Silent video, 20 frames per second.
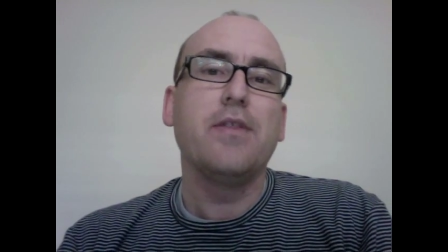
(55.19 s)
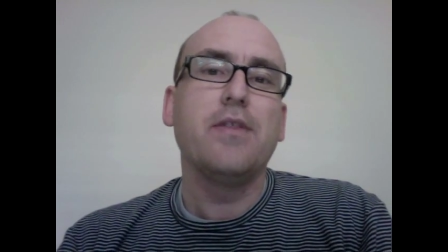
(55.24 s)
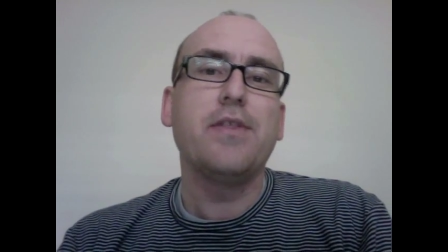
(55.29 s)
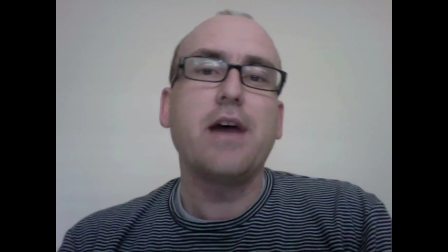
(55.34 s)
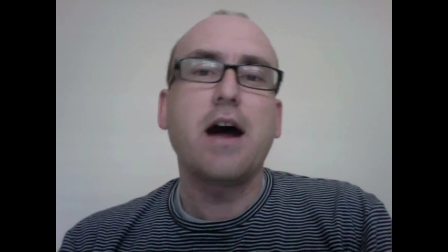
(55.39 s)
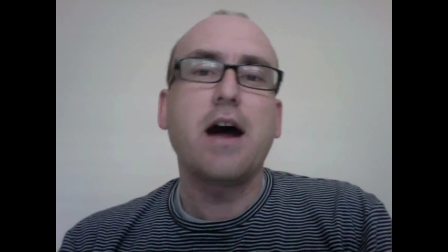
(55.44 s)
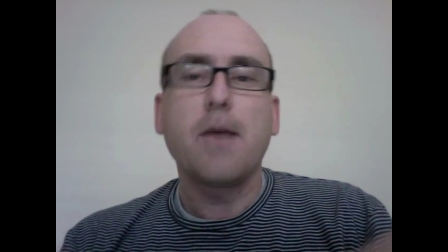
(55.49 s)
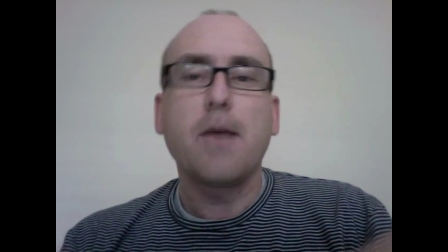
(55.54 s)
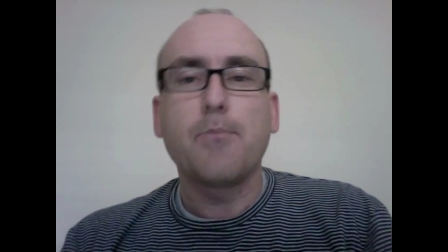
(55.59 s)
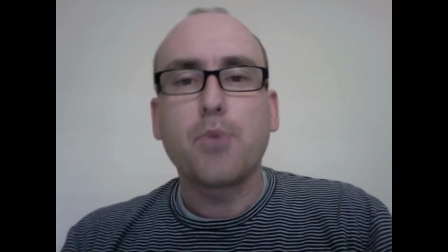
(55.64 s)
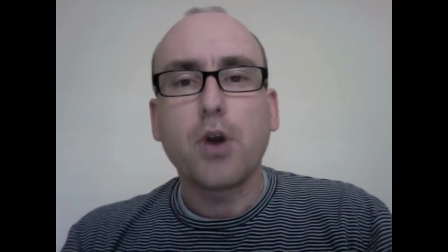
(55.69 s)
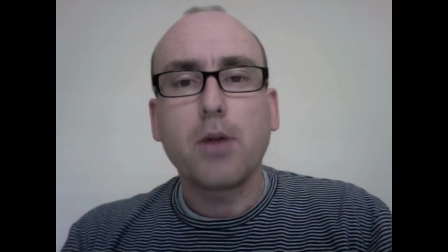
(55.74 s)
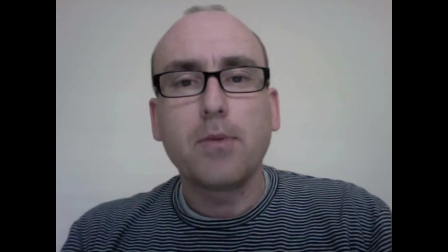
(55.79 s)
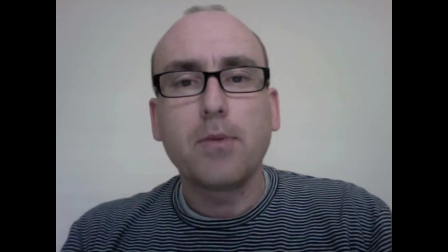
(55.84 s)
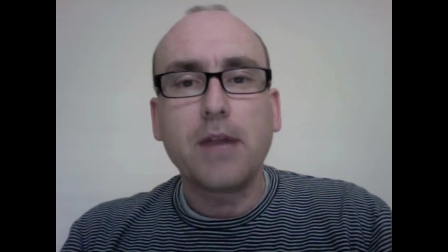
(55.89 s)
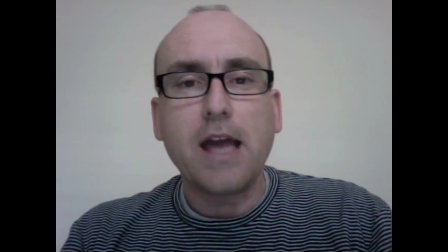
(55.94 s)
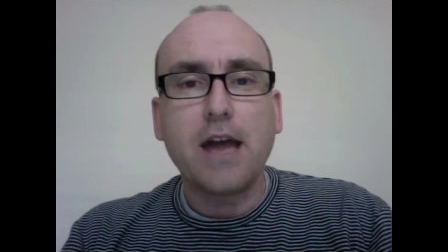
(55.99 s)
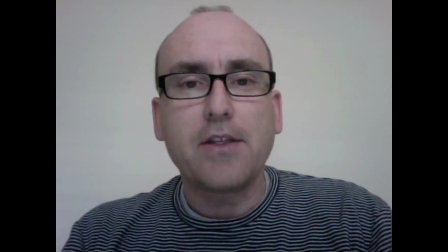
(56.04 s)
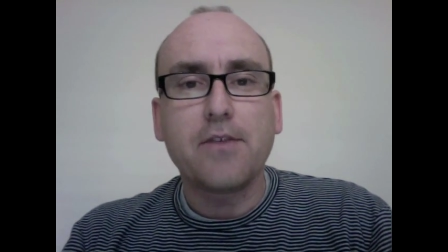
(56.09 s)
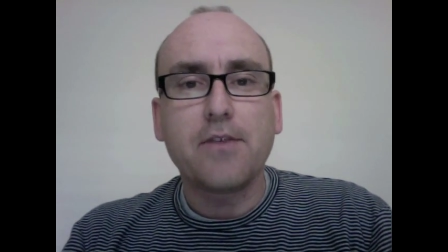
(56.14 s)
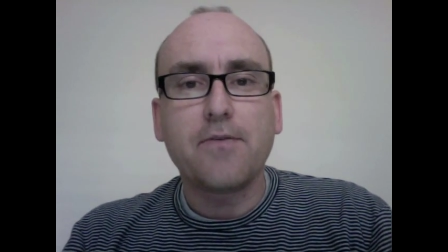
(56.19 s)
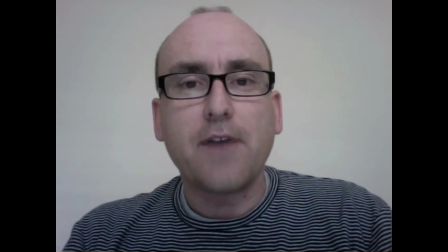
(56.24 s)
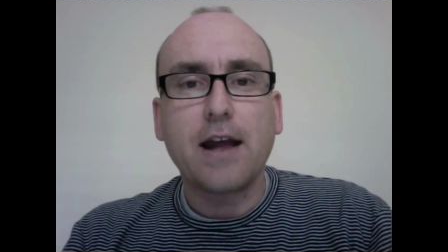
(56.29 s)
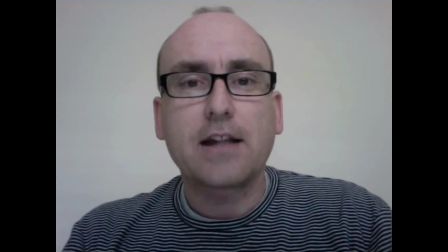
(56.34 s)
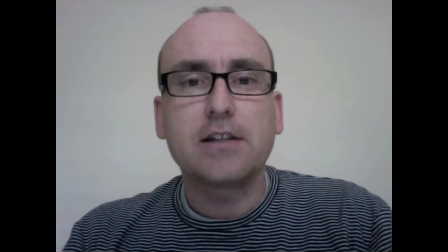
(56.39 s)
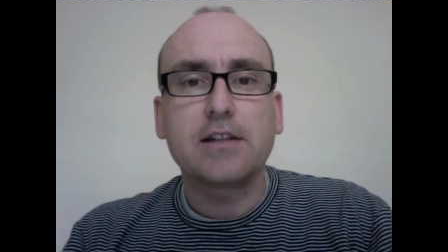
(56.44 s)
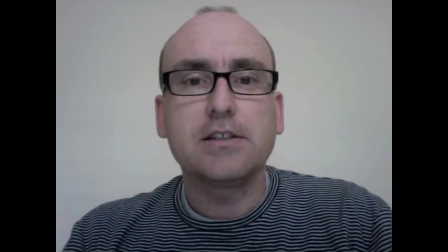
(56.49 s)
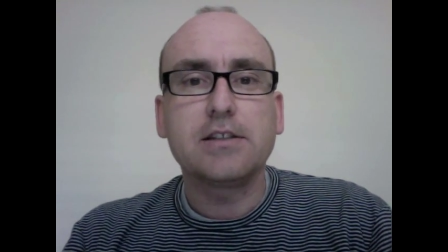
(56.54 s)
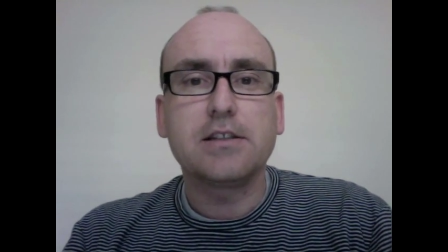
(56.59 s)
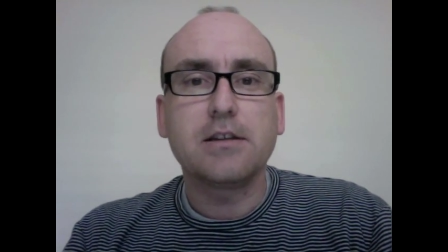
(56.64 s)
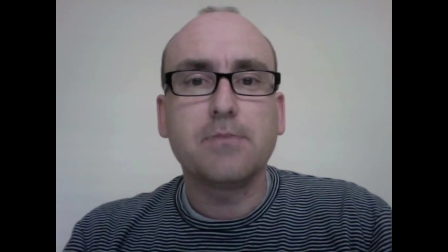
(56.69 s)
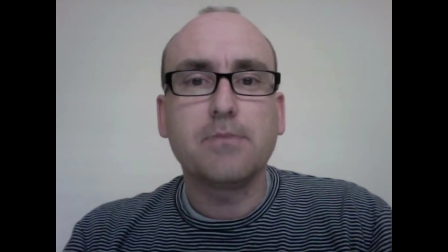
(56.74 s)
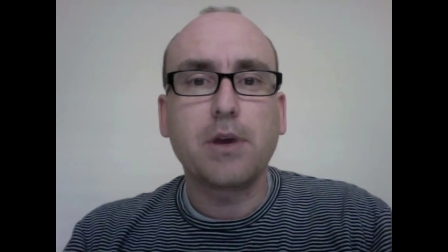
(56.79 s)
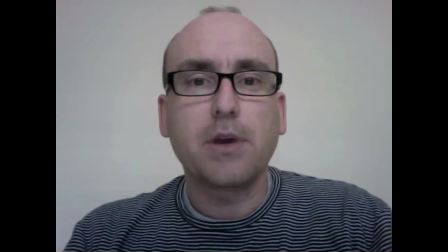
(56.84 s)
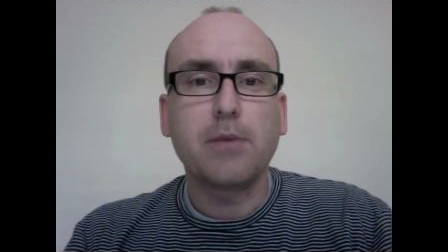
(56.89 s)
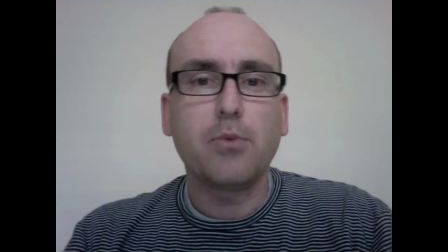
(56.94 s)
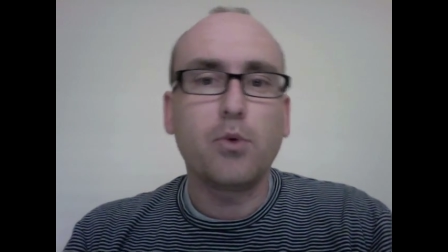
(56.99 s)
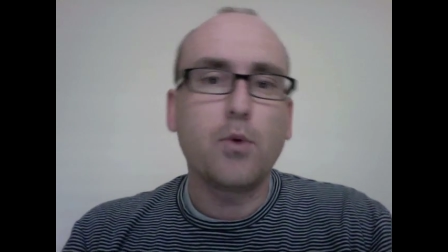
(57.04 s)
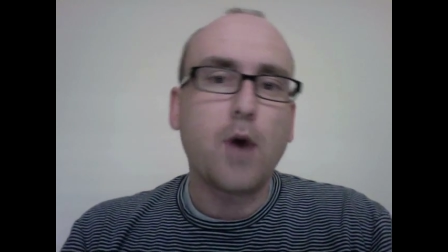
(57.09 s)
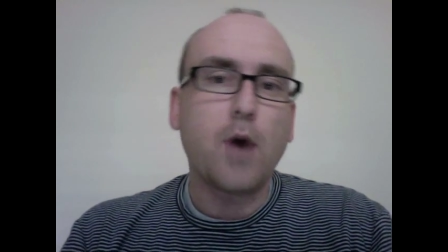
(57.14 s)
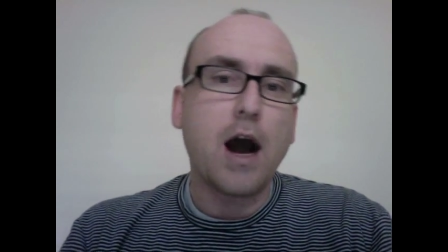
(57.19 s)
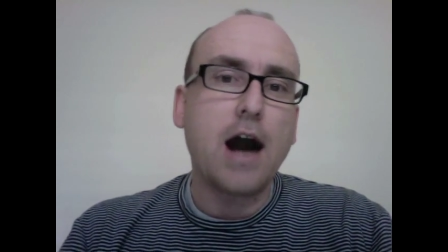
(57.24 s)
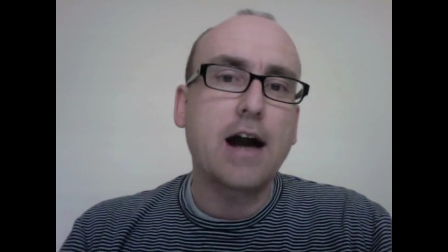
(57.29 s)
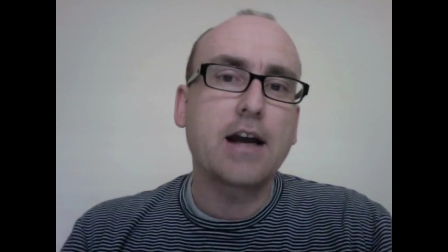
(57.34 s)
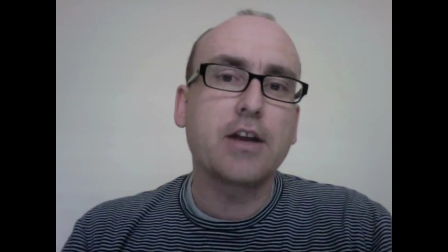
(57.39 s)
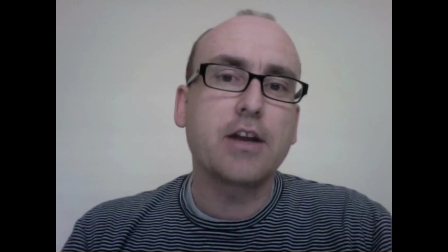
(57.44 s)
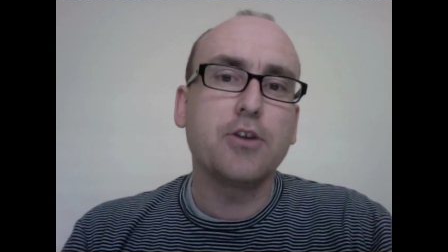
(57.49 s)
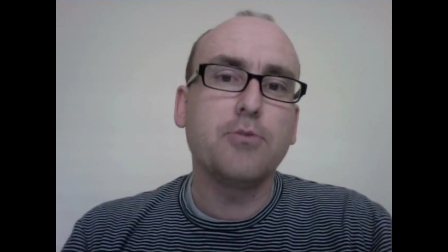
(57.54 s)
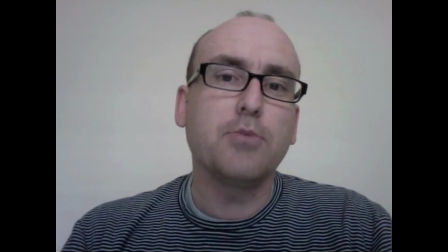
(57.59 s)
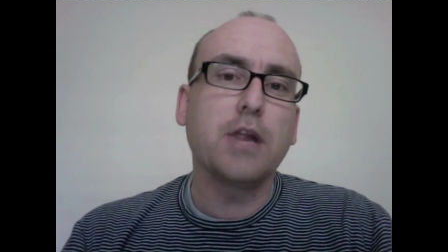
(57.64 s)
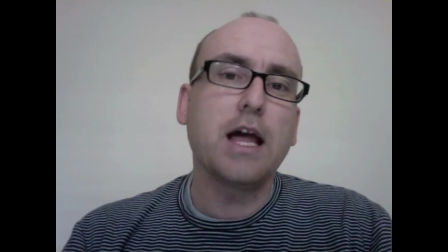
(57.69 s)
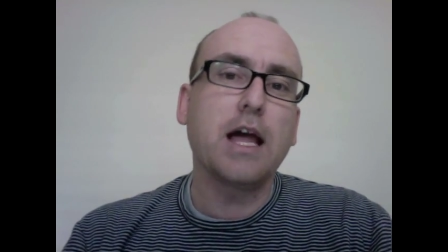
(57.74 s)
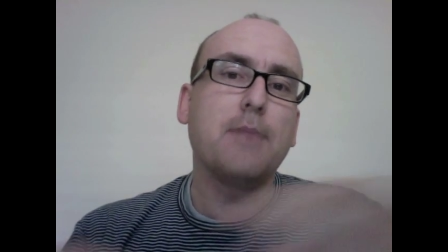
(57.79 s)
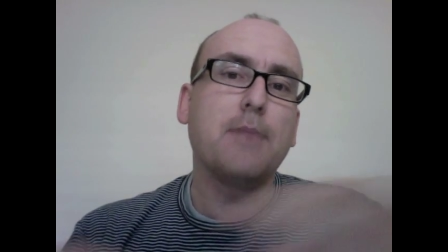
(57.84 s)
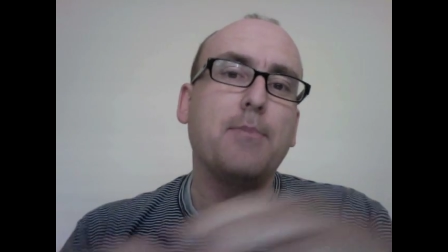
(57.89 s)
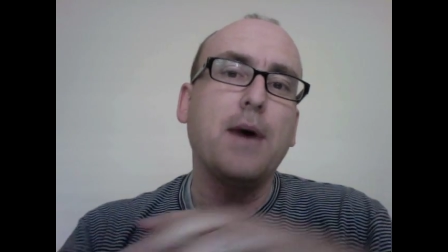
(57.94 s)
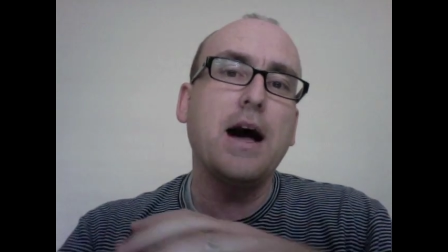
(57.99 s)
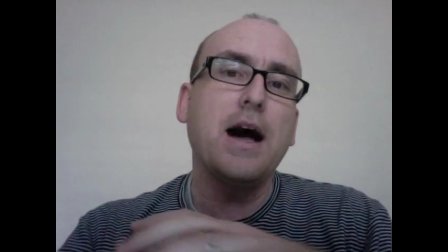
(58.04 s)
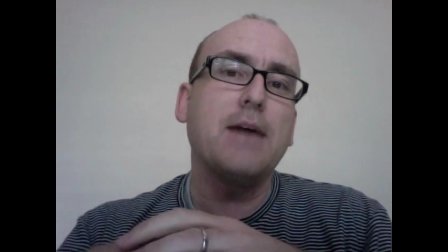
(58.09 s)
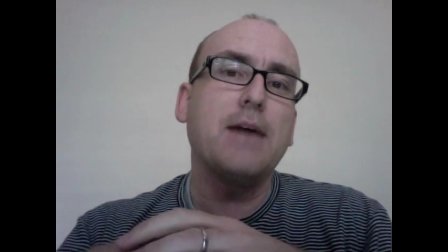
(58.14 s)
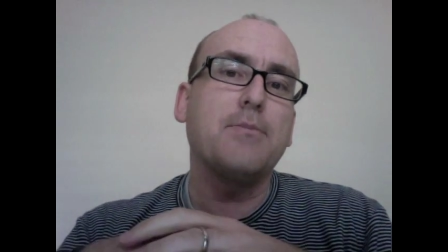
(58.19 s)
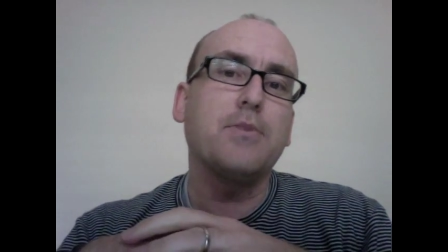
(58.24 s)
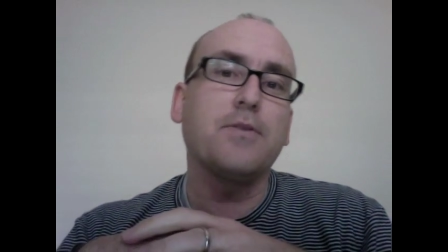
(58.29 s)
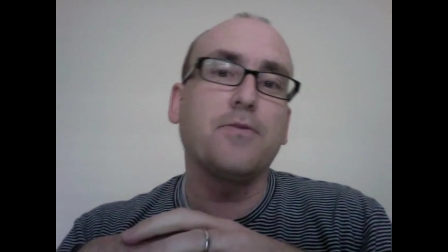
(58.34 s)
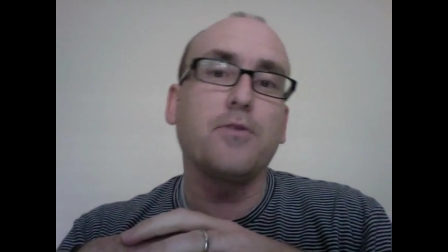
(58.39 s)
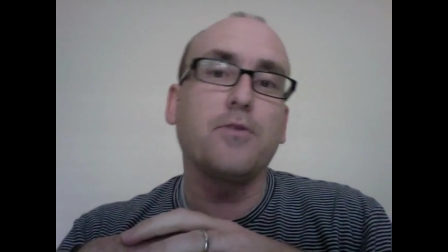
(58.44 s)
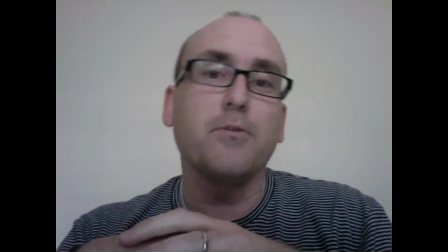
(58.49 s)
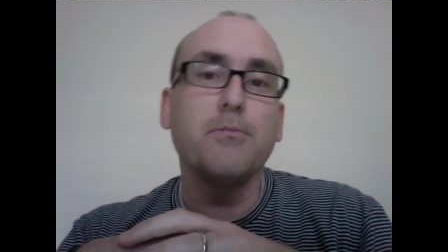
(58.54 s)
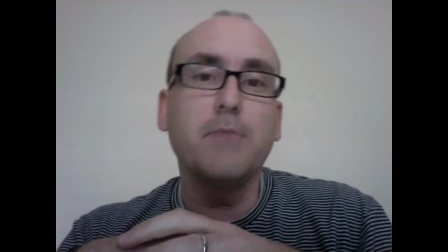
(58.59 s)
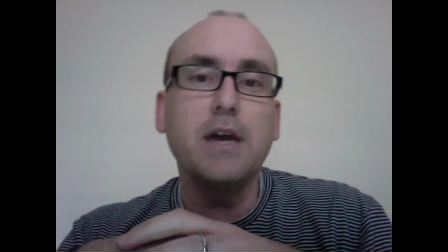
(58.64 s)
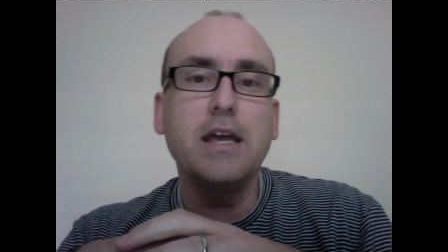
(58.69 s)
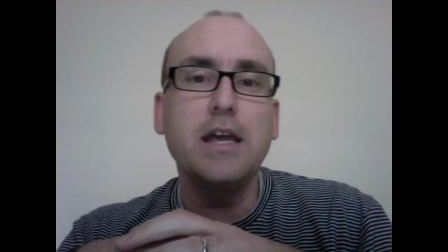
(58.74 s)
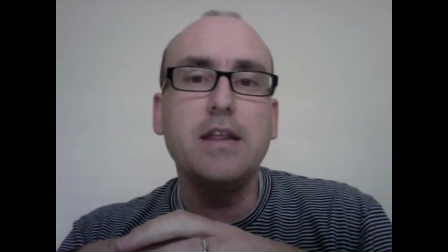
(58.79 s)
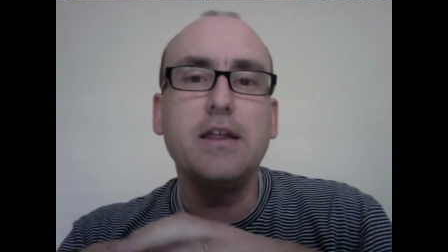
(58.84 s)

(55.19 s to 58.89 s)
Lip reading: There are probably other factors that people will argue play a part, but for me,